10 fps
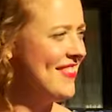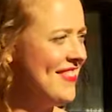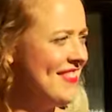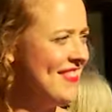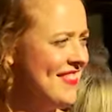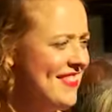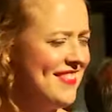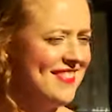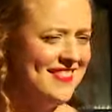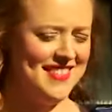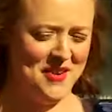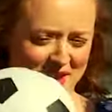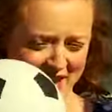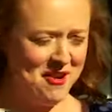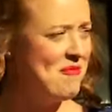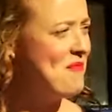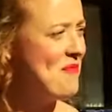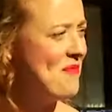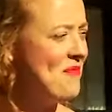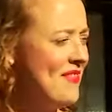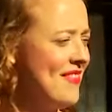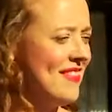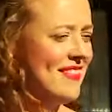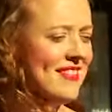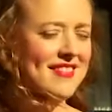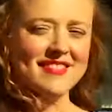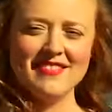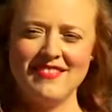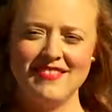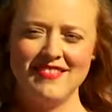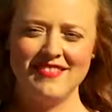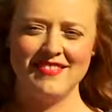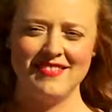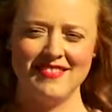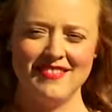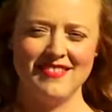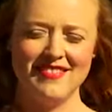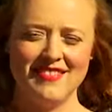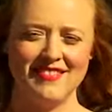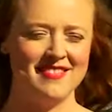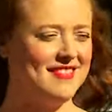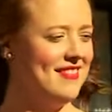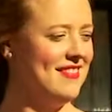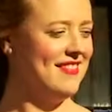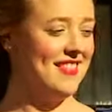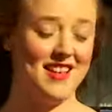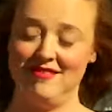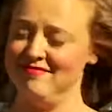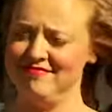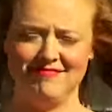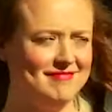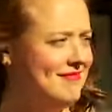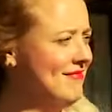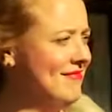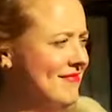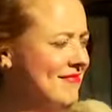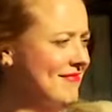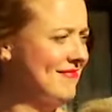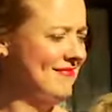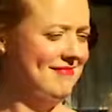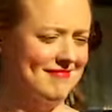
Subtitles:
The person shown says nothing.